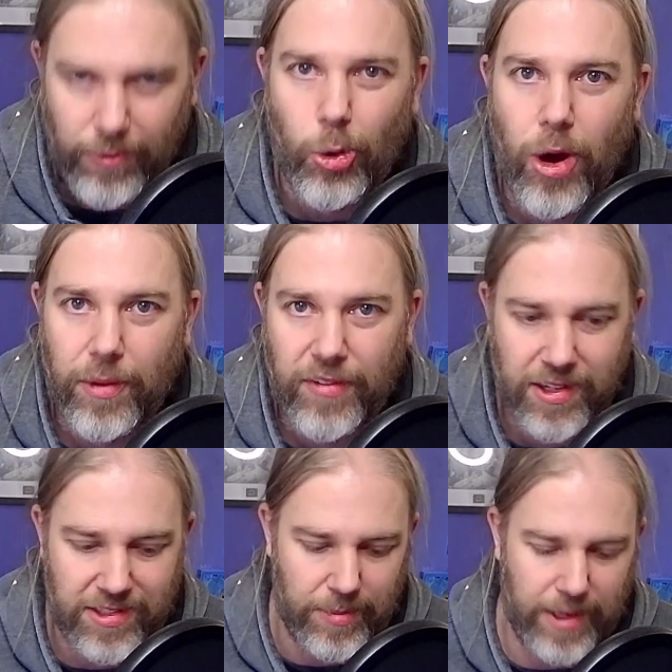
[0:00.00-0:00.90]
Warhammer
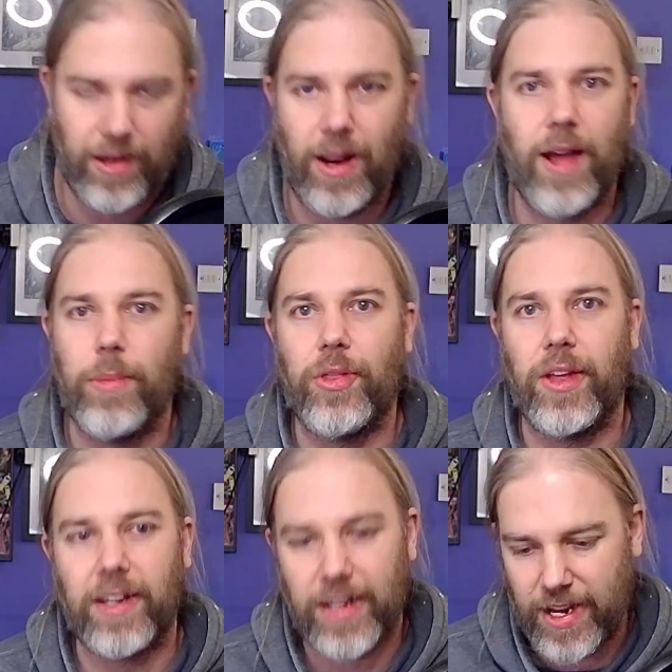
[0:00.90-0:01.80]
Fantasy Battle, I'm
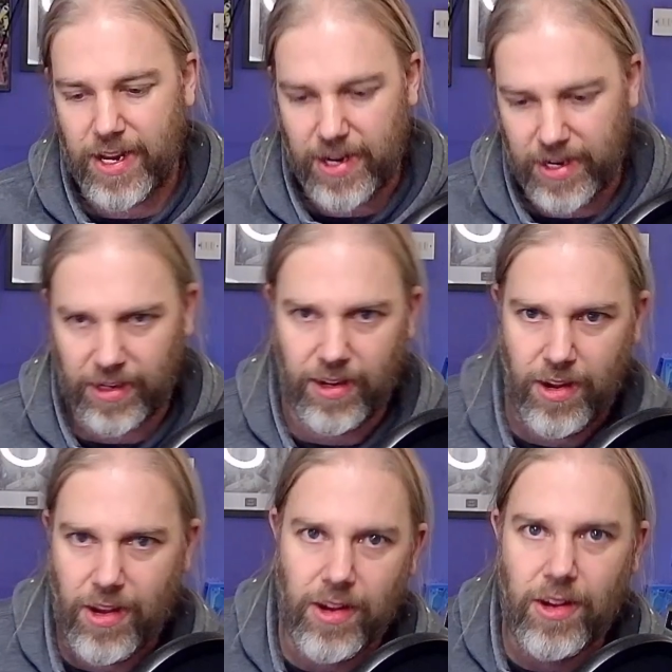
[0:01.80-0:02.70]
thinking
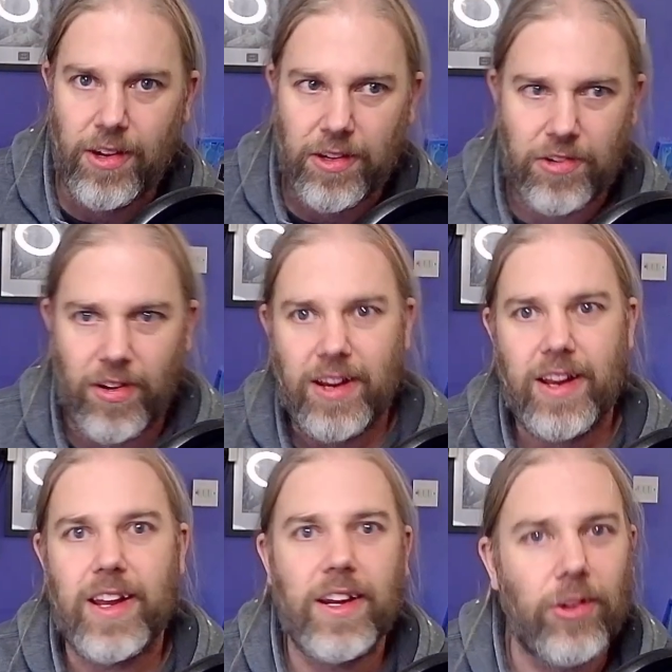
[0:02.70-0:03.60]
great
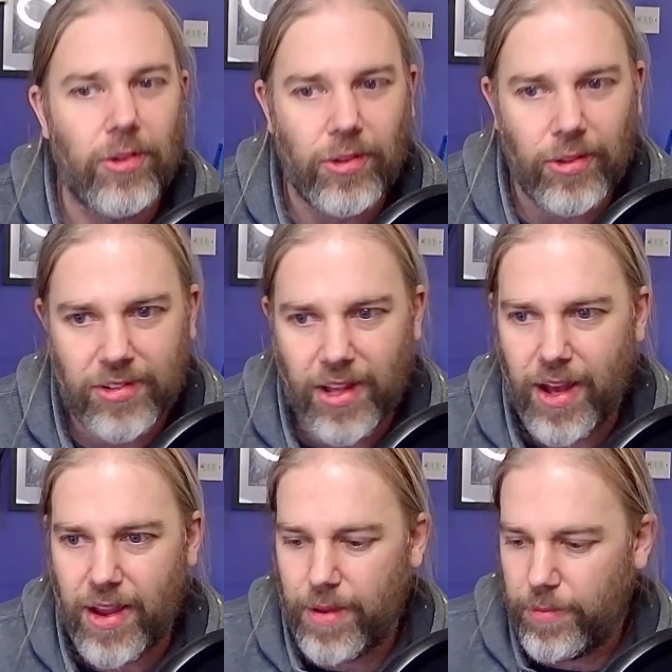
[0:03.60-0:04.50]
eagles,
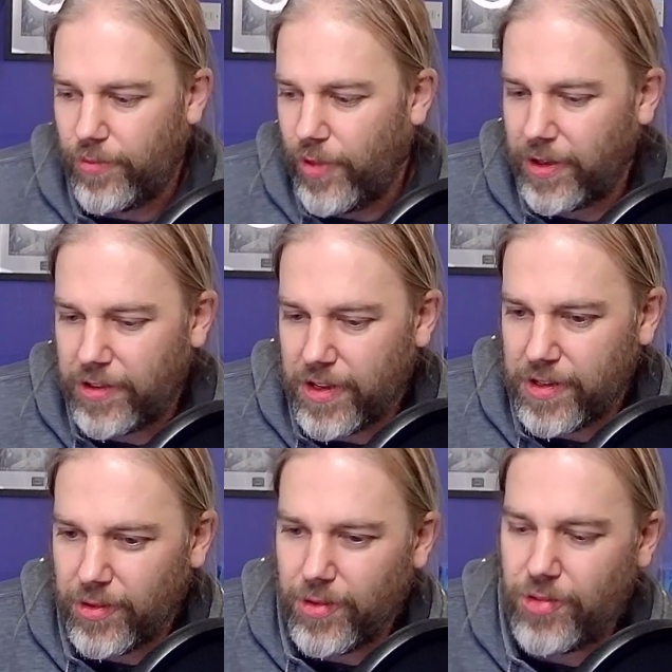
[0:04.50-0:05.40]
I am
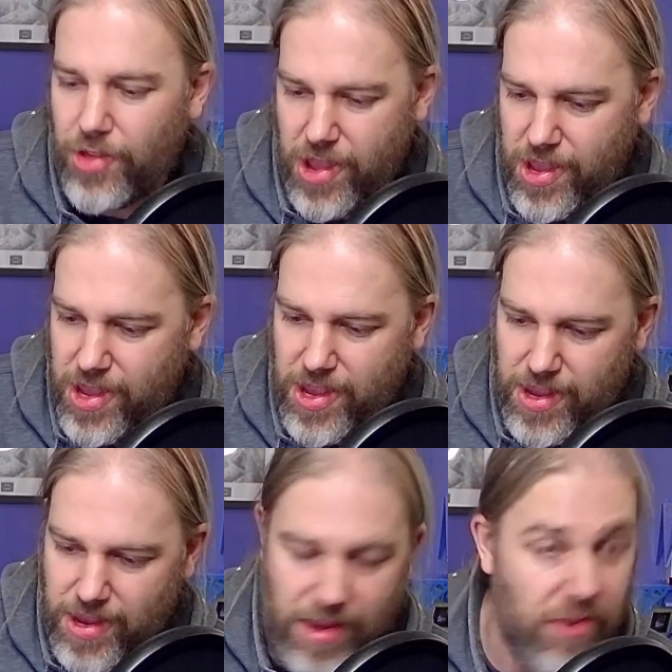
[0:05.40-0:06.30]
thinking
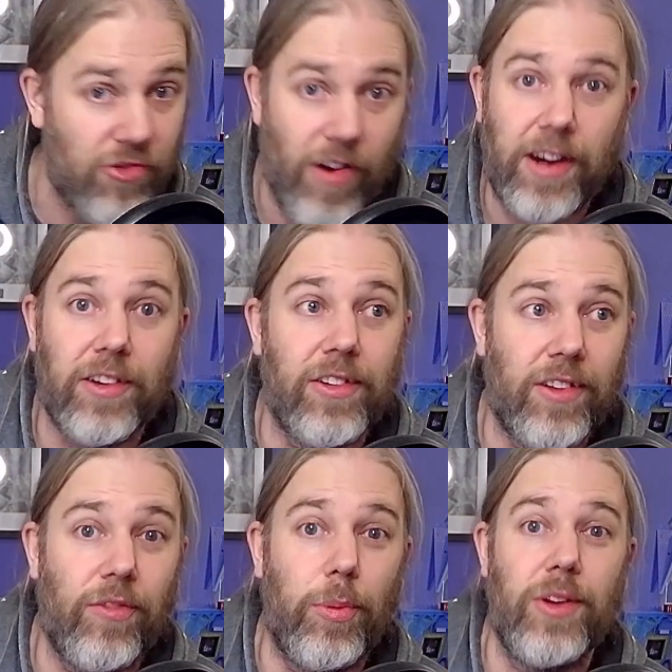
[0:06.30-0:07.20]
the dragons,
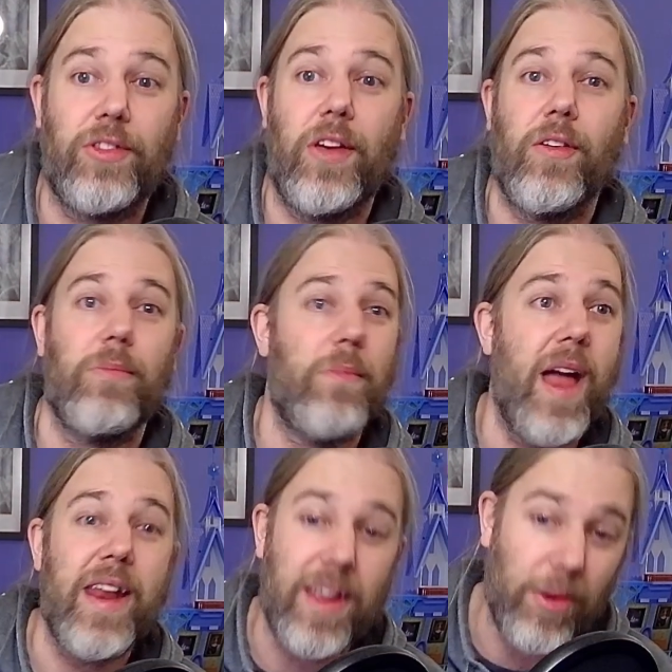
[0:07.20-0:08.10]
of which there are
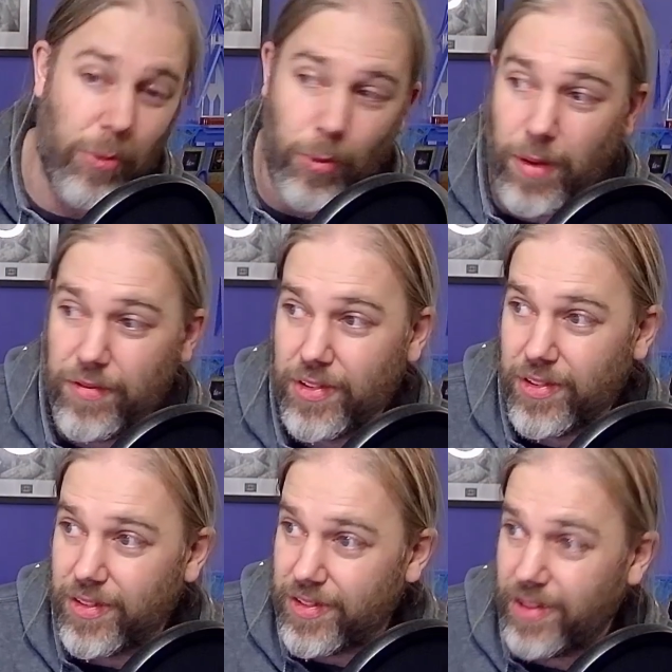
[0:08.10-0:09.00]
many,
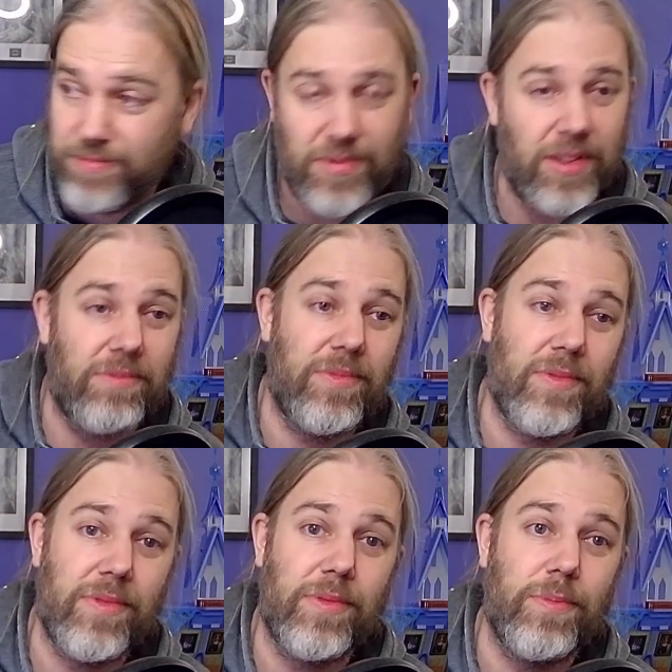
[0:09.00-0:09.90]
wyverns, the
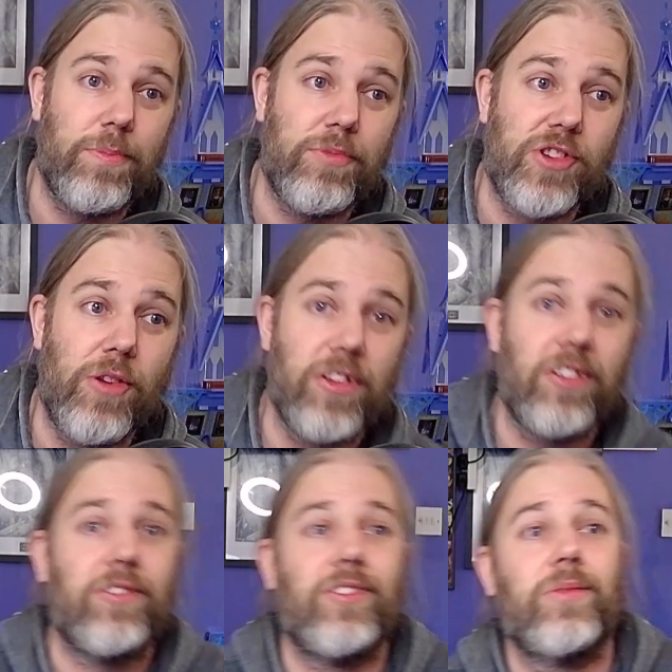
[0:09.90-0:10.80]

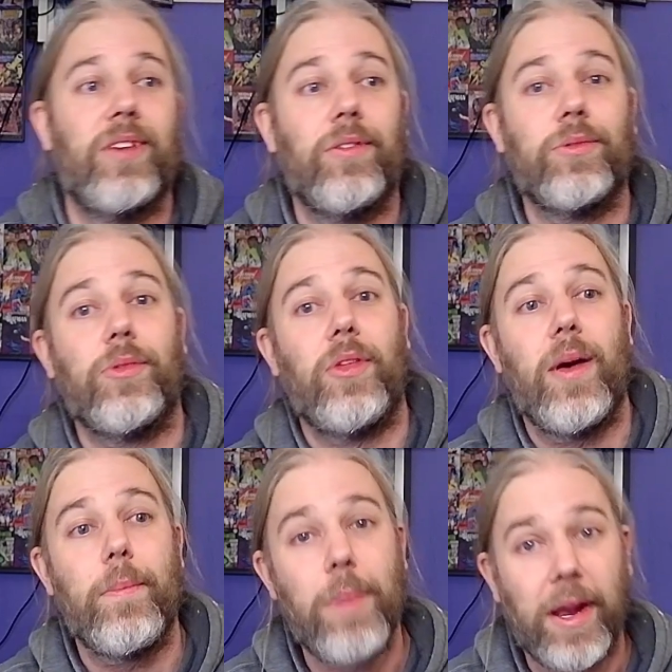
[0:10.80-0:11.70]
Bretonians themselves with
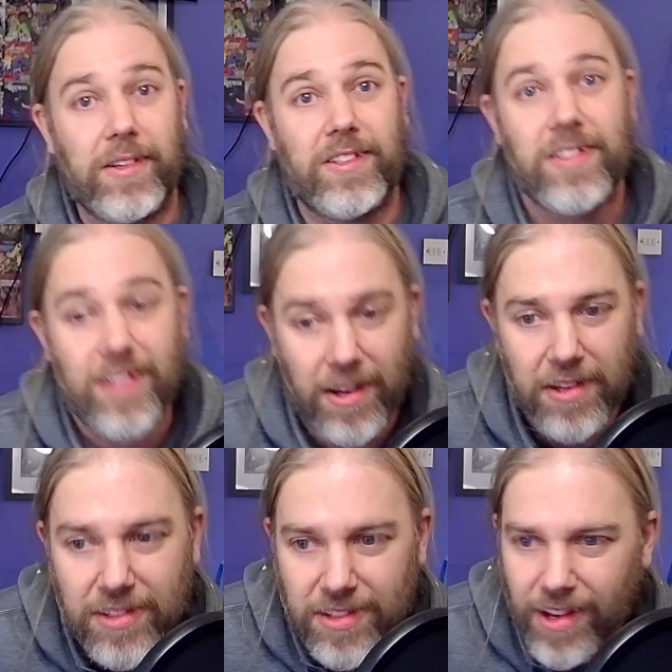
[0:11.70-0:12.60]
their Pegasus
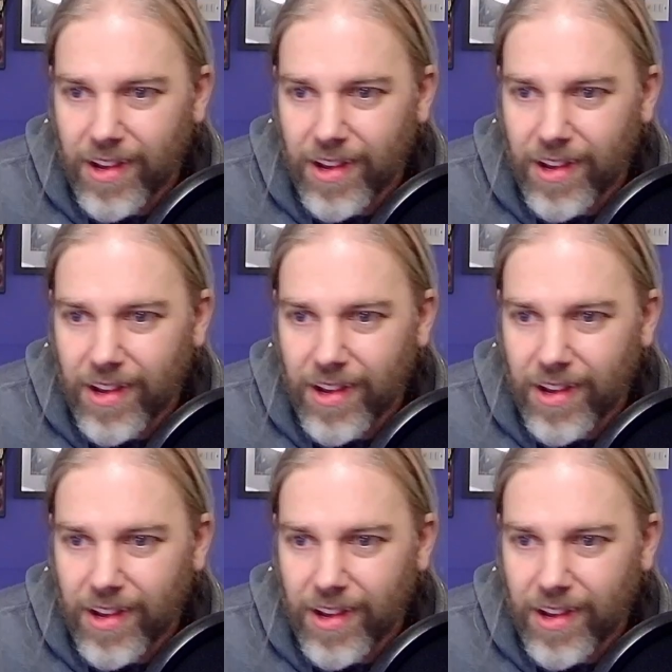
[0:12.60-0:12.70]
knights.